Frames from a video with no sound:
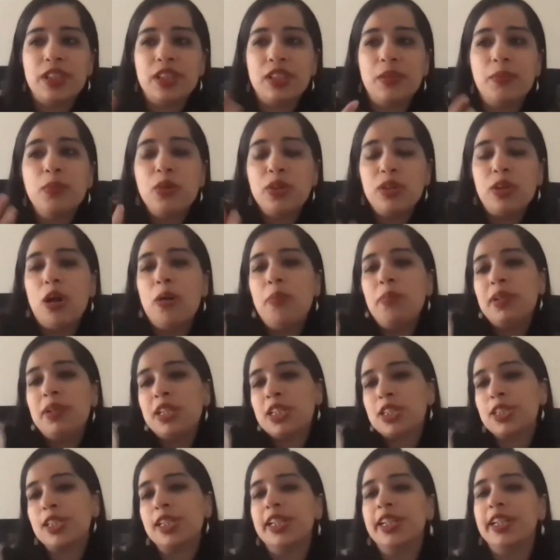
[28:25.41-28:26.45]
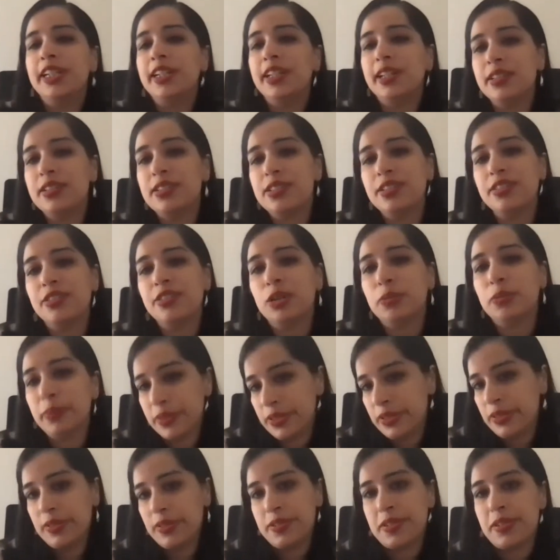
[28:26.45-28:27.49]
So when the more operationally intensive your
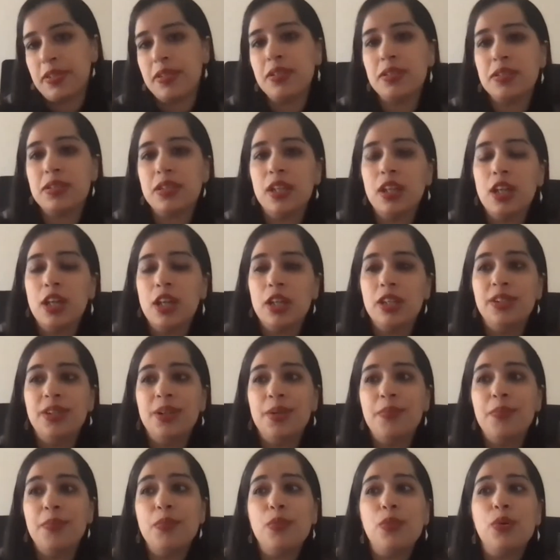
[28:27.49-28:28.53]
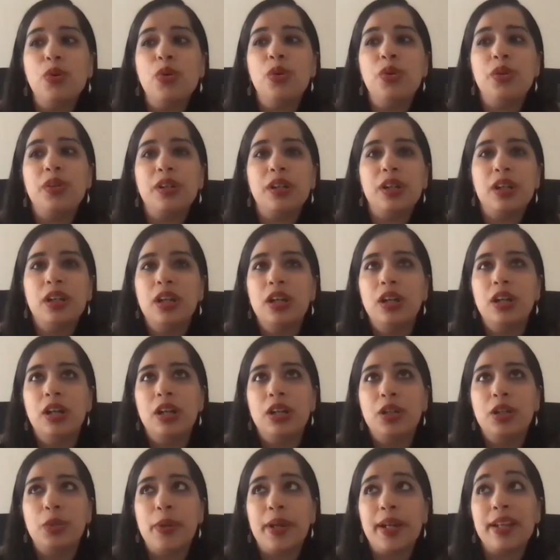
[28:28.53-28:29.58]
business is, the more
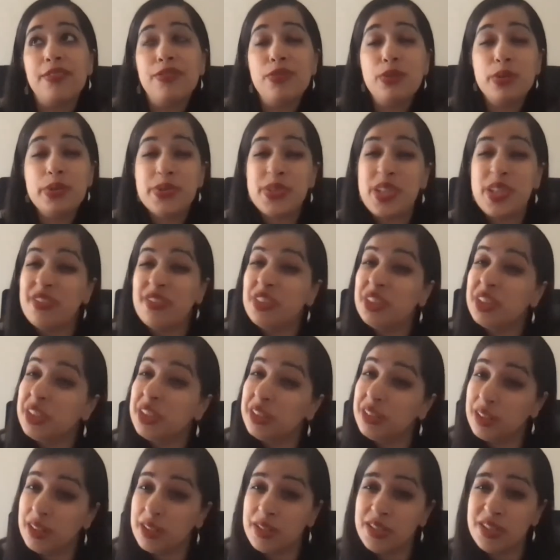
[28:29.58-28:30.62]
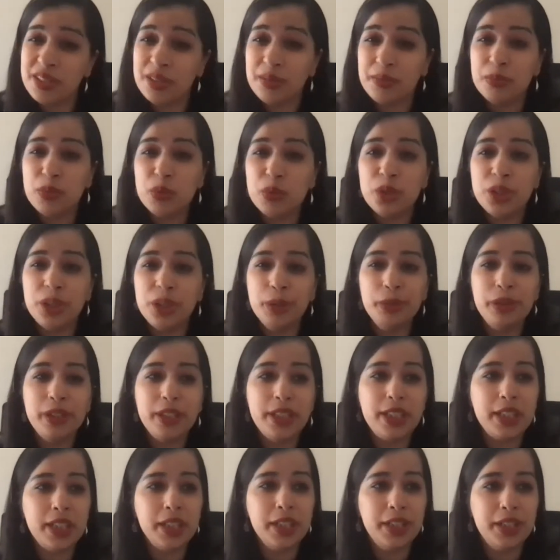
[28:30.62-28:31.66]
24/7 it is, the more
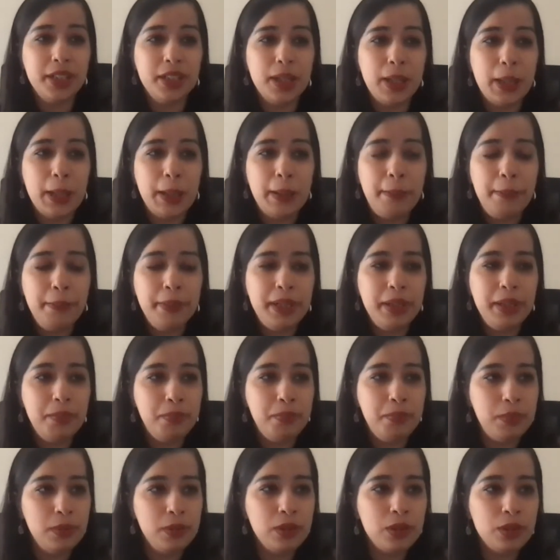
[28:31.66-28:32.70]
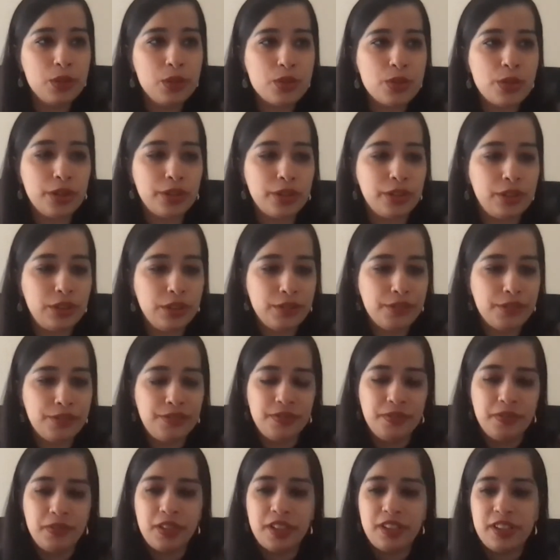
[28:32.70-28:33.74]
you need people to sort
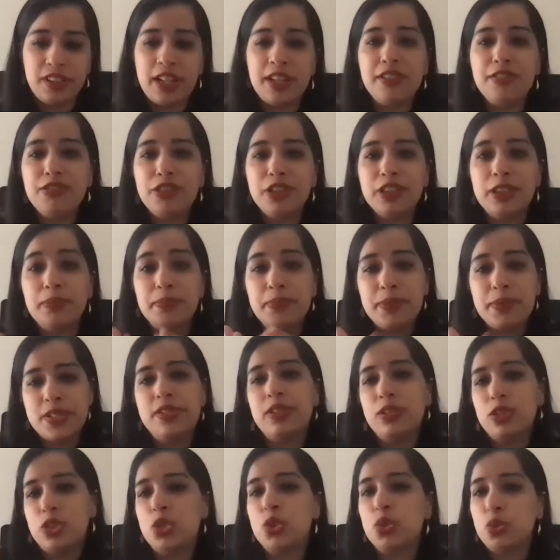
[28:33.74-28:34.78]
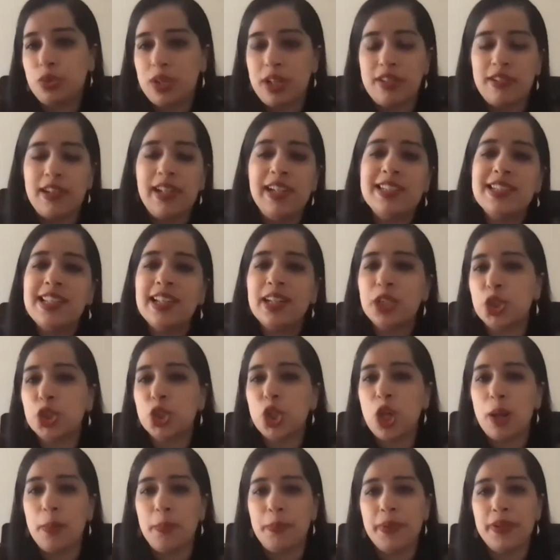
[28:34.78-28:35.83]
of run for the business to run. It's like a
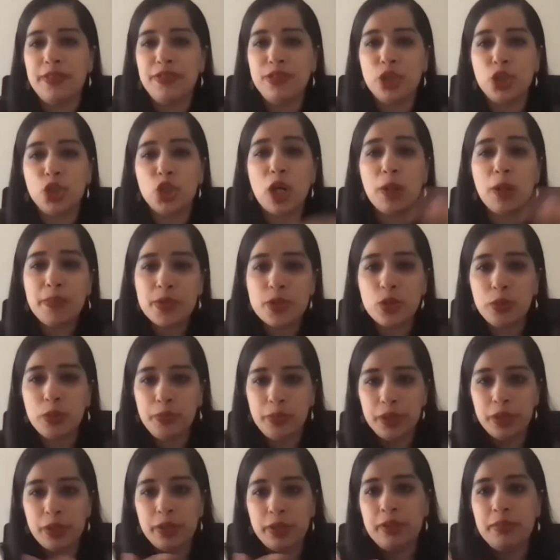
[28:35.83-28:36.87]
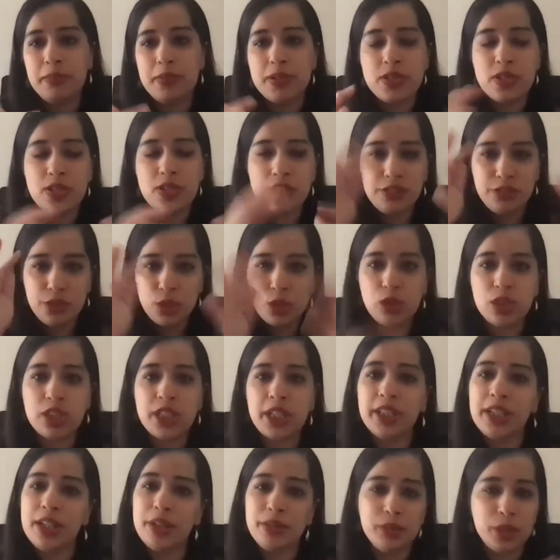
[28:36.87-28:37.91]
shop. If your shop is open, you're in business. If you
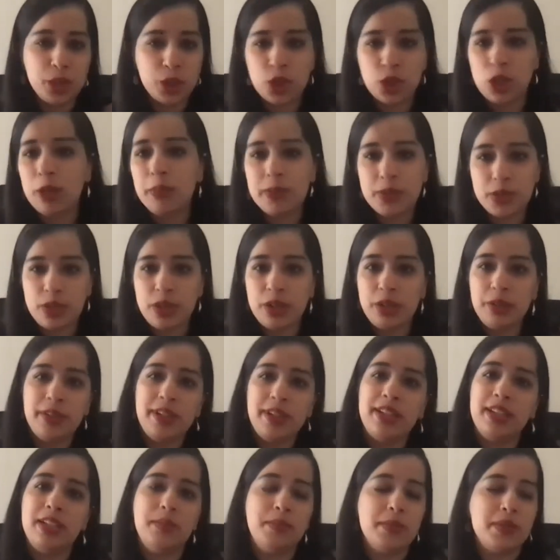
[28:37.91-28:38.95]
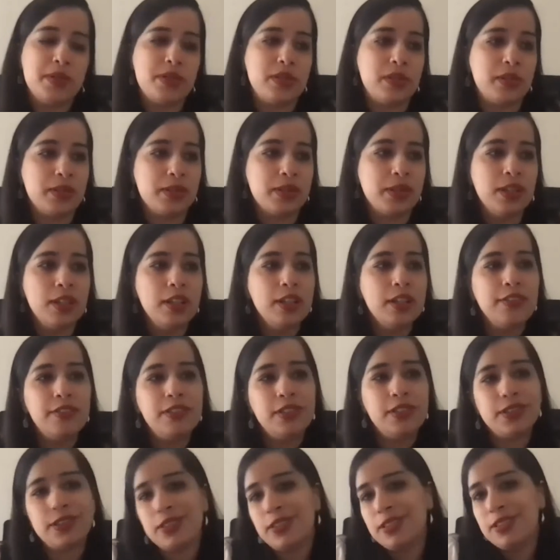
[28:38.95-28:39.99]
shut down the shop, it's not doing any business.
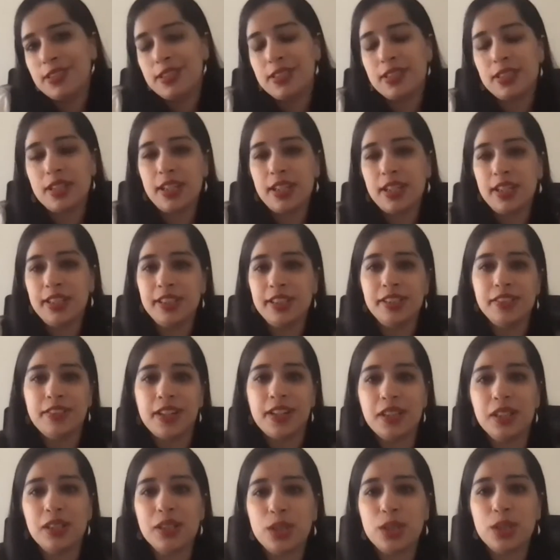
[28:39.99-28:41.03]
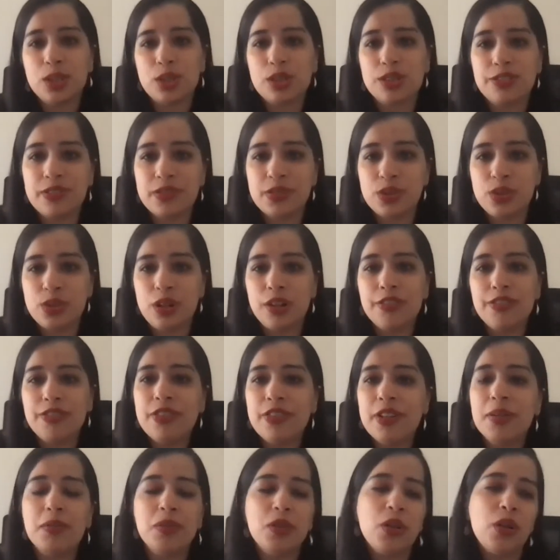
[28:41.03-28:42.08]
Versus the great advantage of
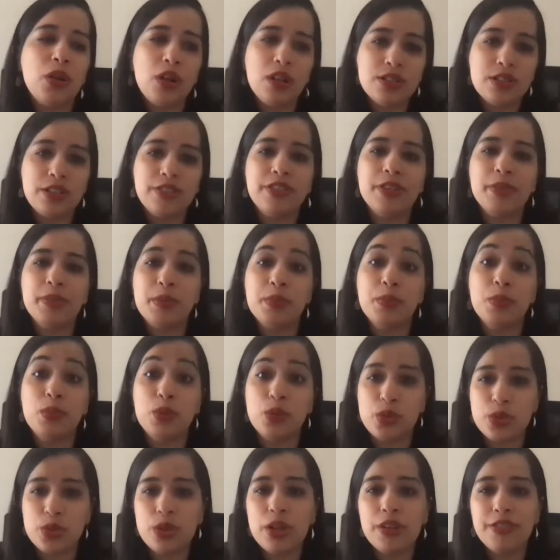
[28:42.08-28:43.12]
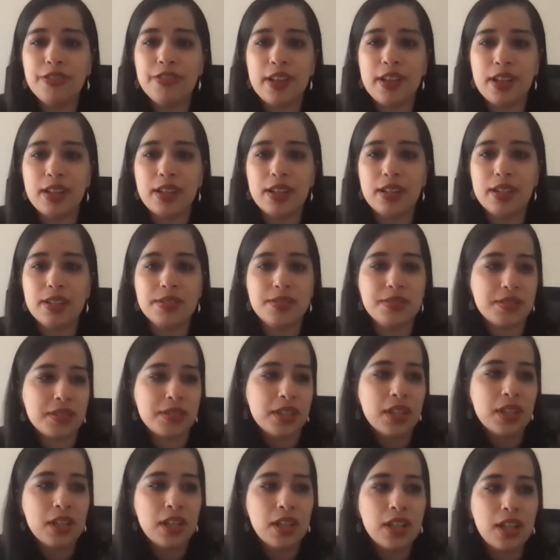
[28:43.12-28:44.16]
software, not all software, but most software
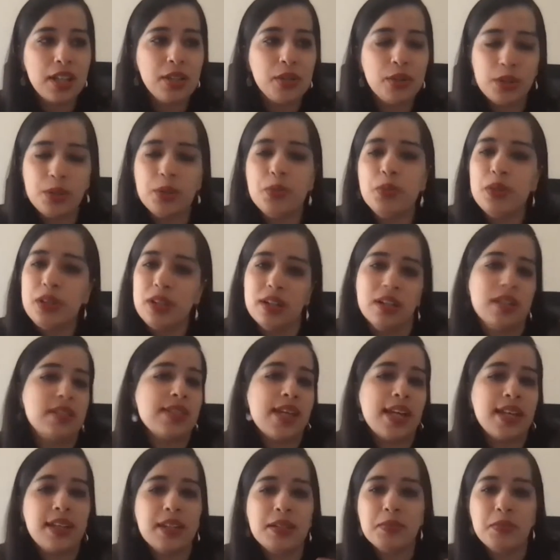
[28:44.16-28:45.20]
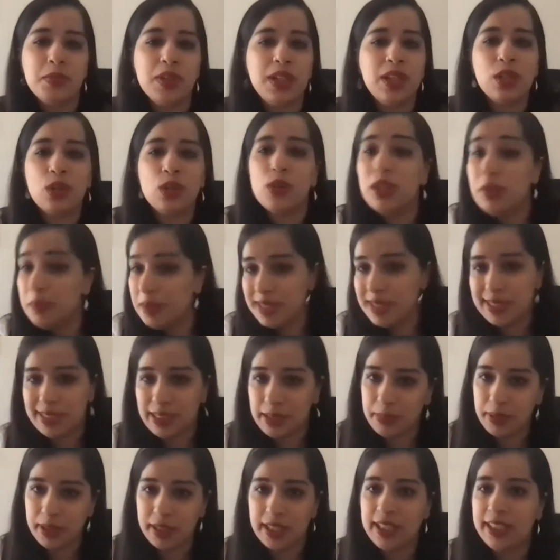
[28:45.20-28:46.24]
is, it works. We can all be
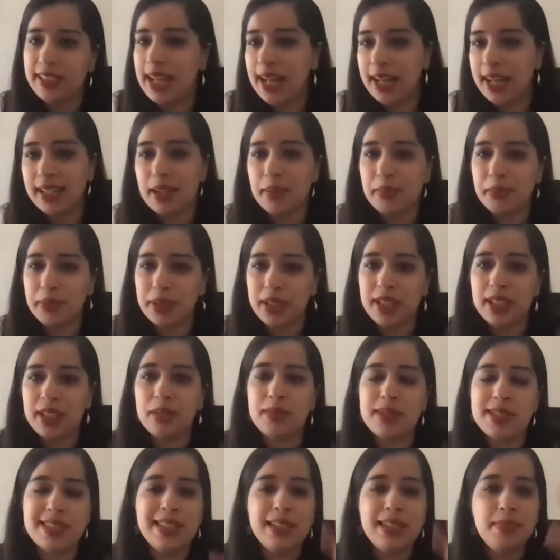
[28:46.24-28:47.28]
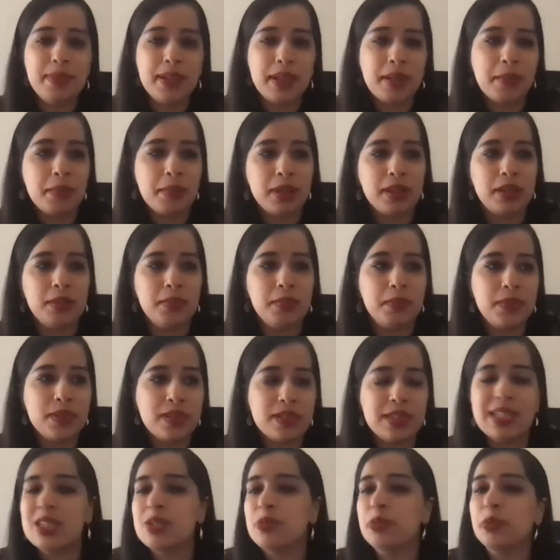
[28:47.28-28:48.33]
sleeping. The entire company can be sleeping, but the
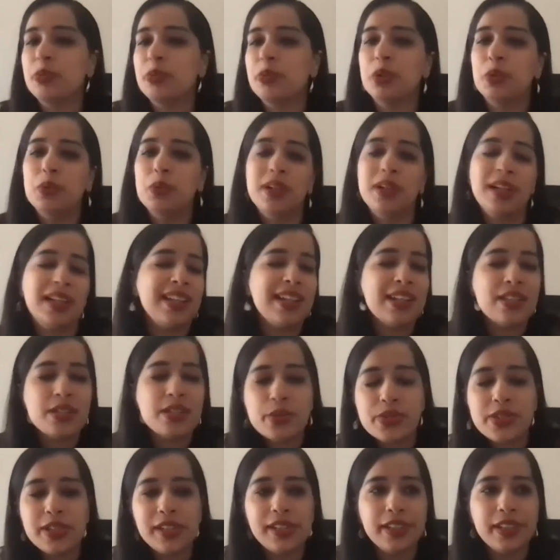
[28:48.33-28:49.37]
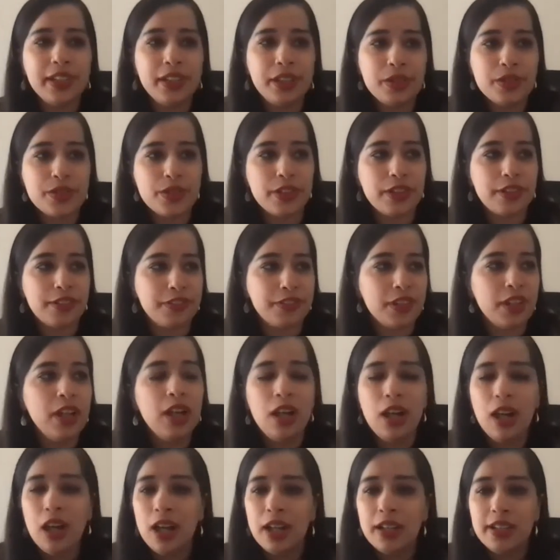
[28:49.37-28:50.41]
business would work. And yes, you still need to sort of,
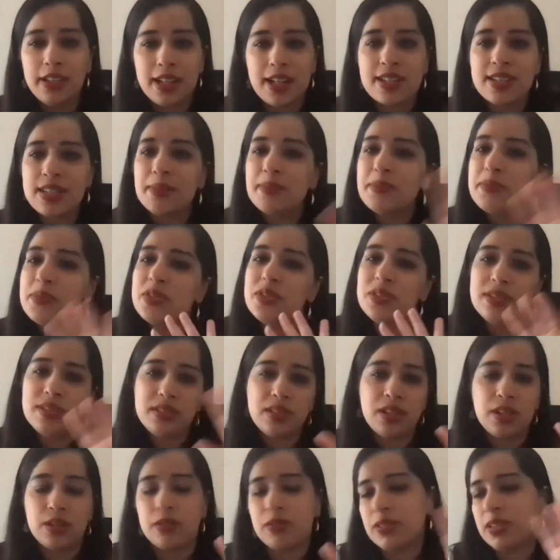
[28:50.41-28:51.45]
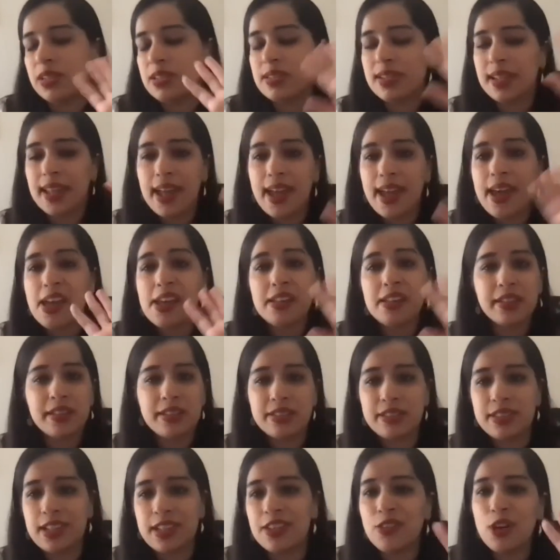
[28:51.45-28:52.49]
there are some, there's care
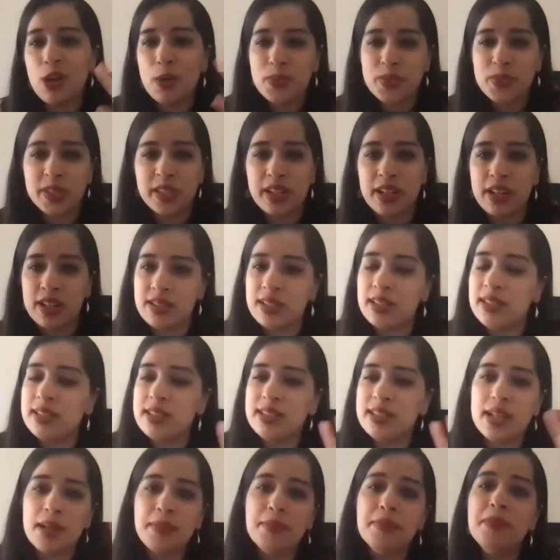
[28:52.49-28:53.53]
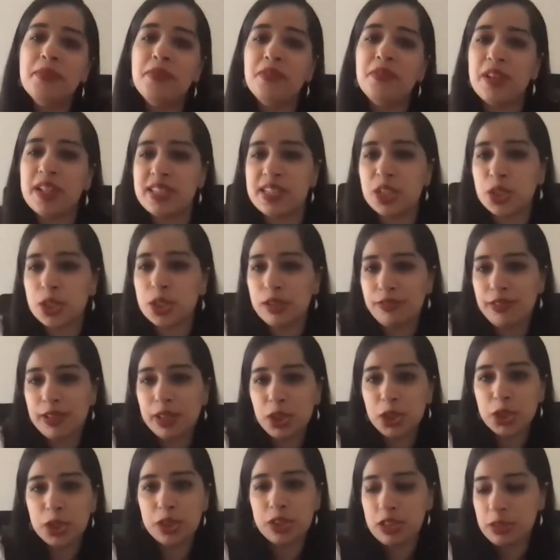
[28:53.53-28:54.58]
and there's DevOps, and there are still some
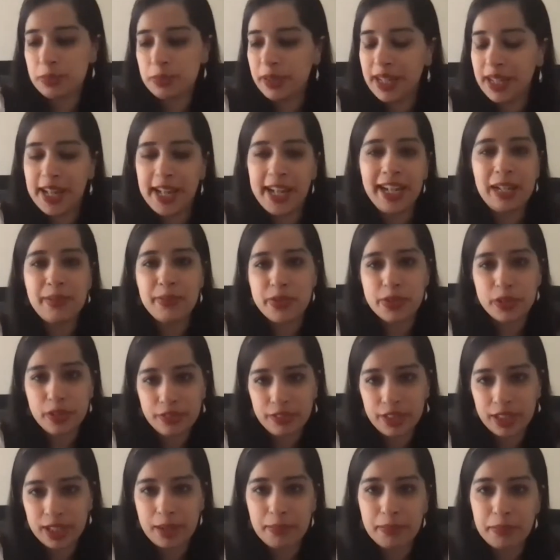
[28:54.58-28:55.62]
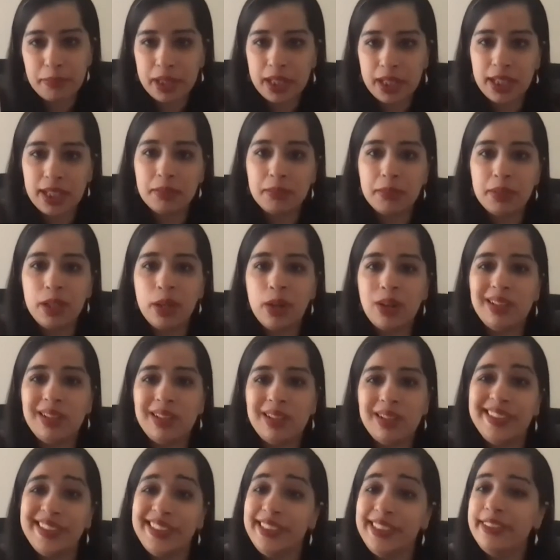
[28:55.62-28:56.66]
essential functions, but 80% of the company can be
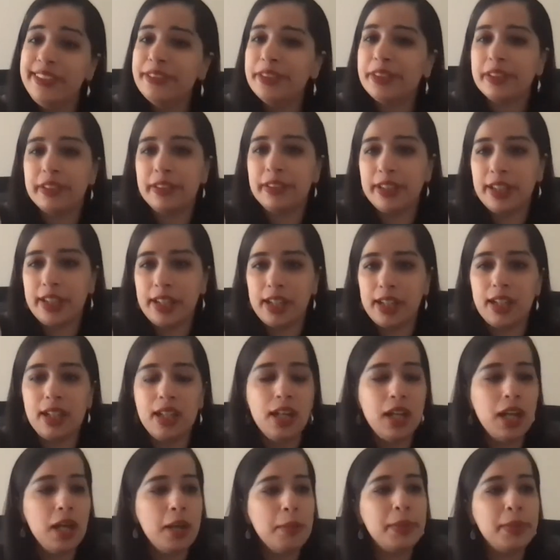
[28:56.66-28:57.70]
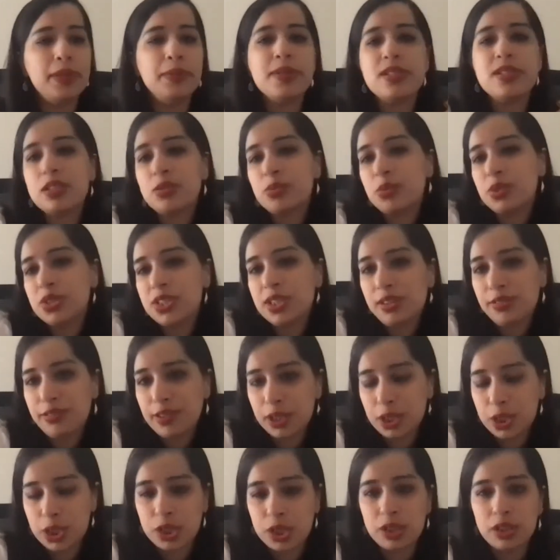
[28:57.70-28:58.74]
on leave on a day. But the business would
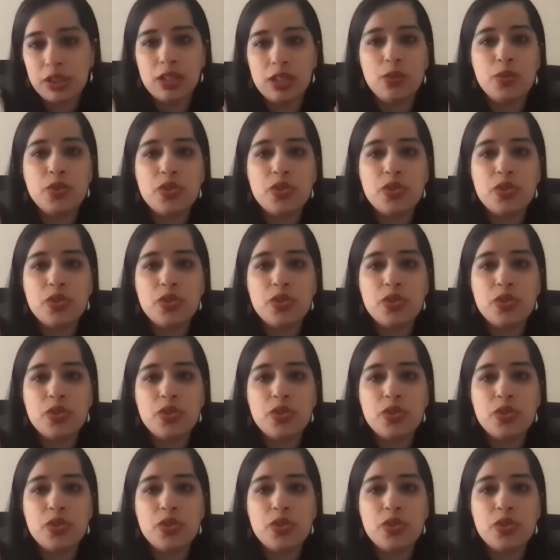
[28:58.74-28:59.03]
still function.